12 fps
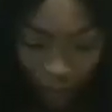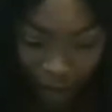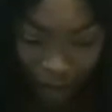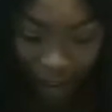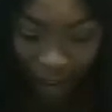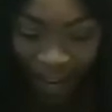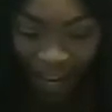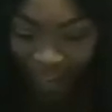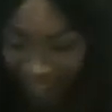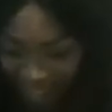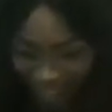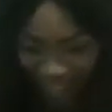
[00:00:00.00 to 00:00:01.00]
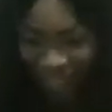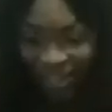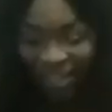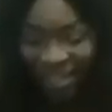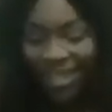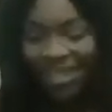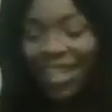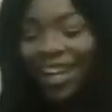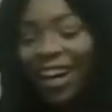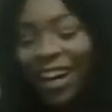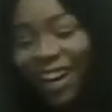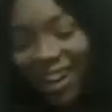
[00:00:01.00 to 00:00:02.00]
Yes!
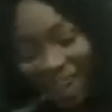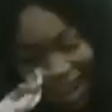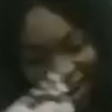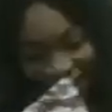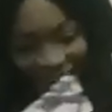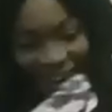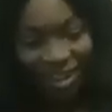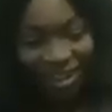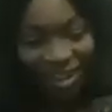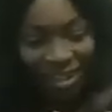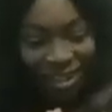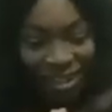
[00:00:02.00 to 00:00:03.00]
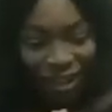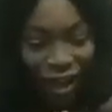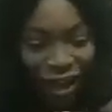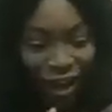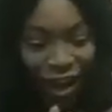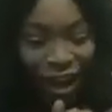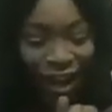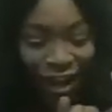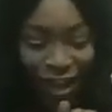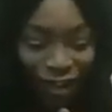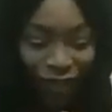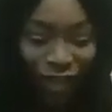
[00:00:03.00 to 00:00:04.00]
Hi. Listen, y'all. 8
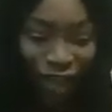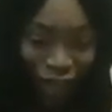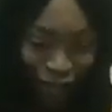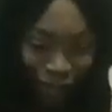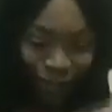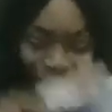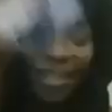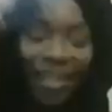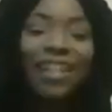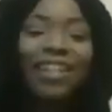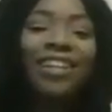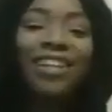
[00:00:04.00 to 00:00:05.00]
of Cups and the